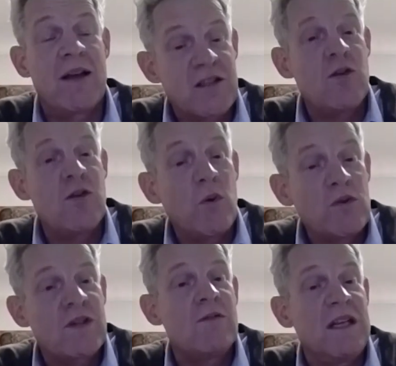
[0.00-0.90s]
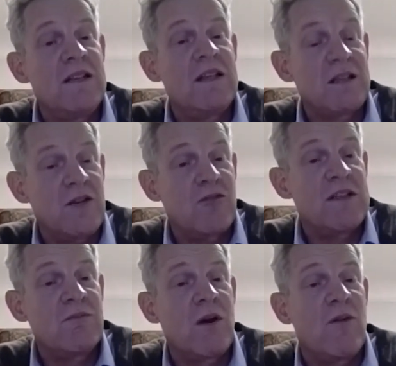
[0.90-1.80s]
And so you also need this
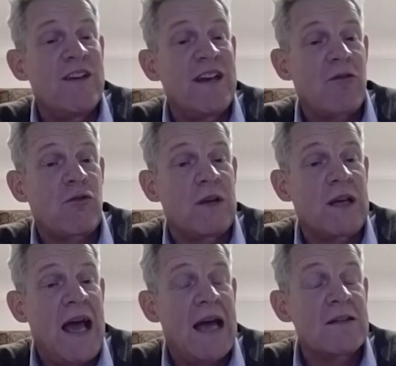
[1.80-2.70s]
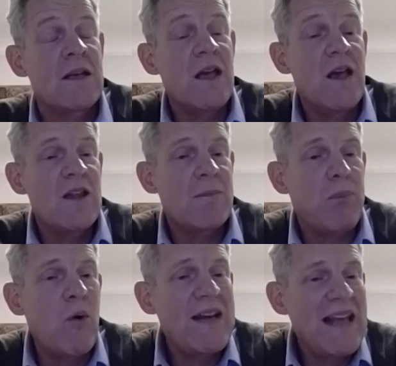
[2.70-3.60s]
increasing role for natural gas. The
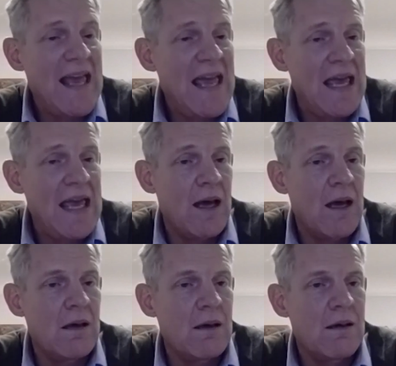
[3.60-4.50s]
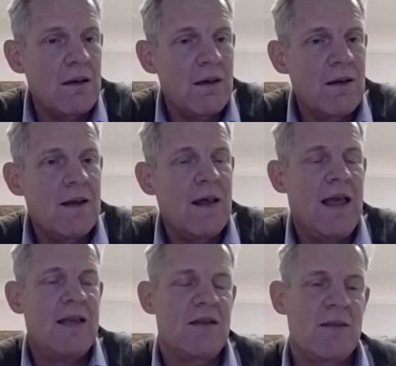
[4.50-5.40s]
point here
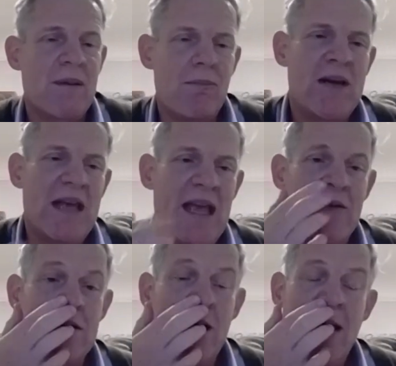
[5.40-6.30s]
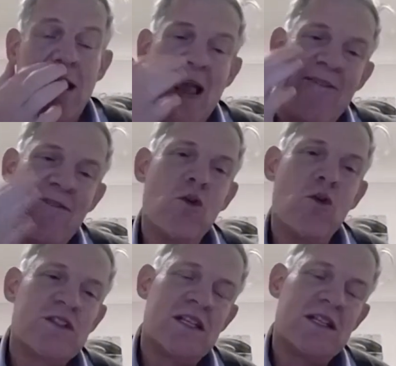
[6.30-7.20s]
is, if
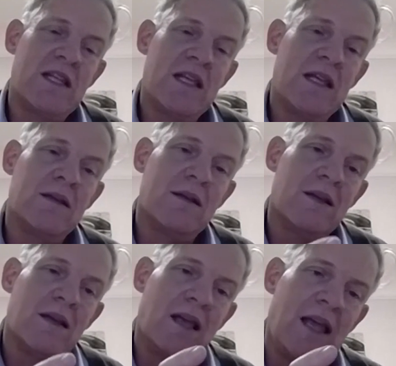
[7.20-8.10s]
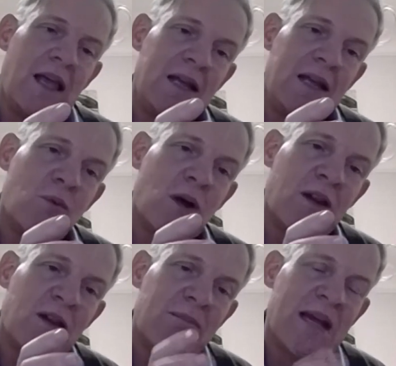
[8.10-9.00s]
you're sitting in one
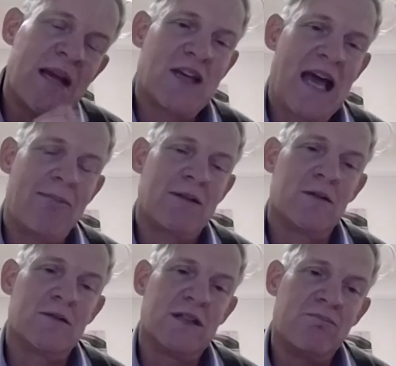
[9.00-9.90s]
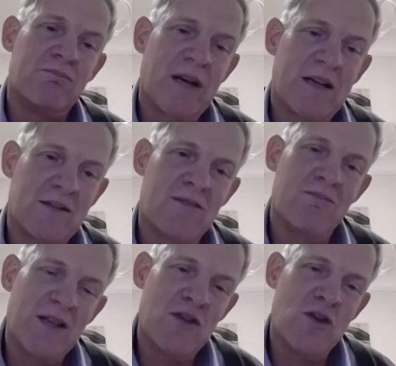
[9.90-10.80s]
of the major capitals in Brussels,
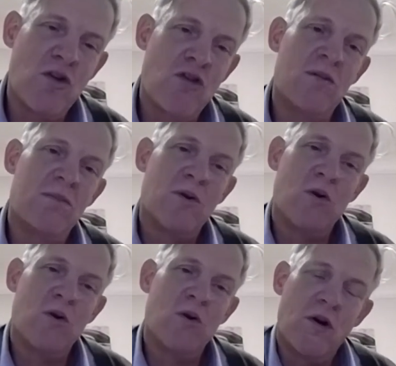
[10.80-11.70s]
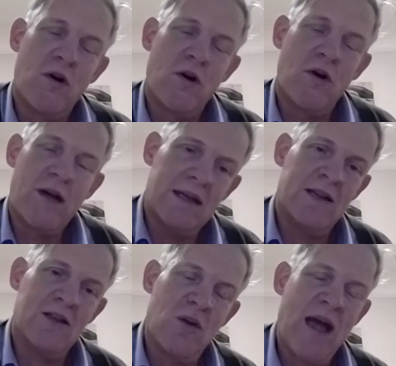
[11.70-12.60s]
in Europe, or
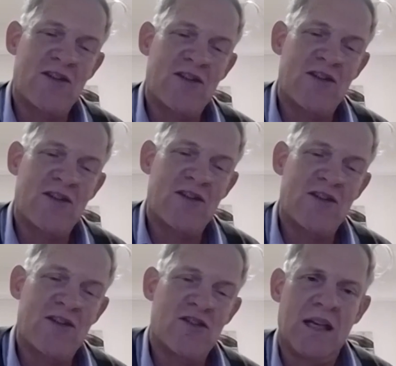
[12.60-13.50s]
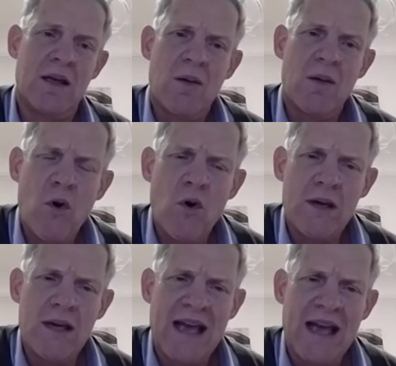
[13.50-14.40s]
in the US, you may see
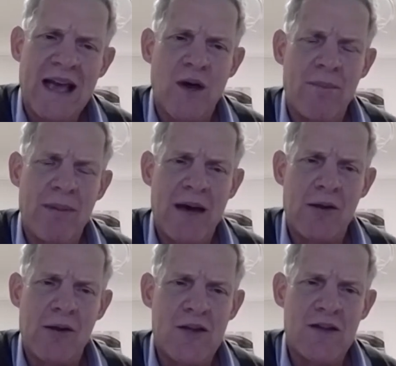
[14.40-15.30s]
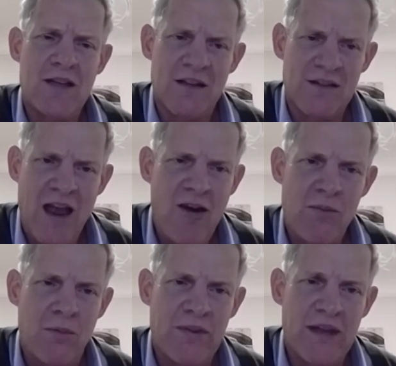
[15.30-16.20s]
more gas-fired power stations. That's a
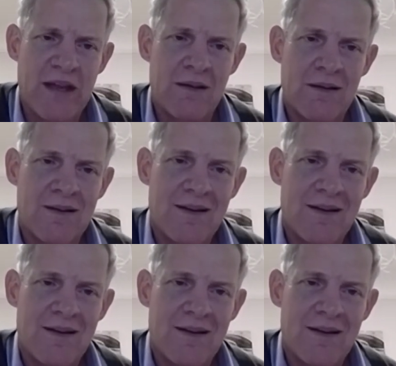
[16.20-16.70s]
terrible thing.